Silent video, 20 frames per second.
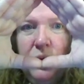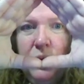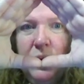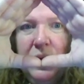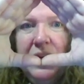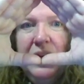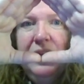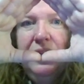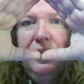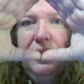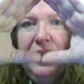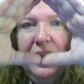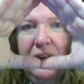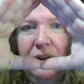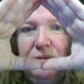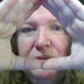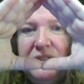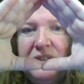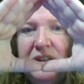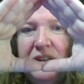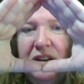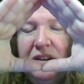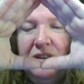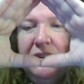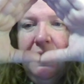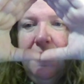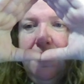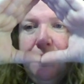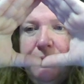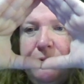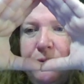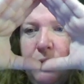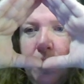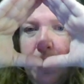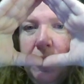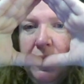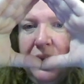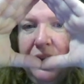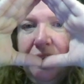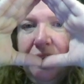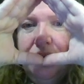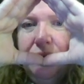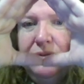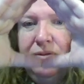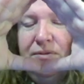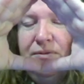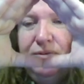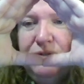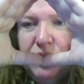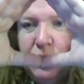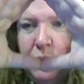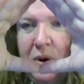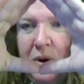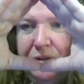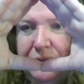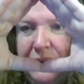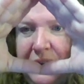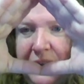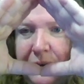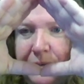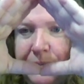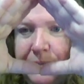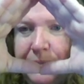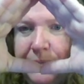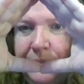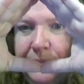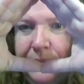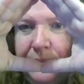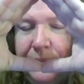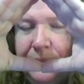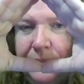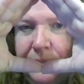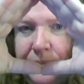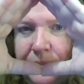2,400 square feet.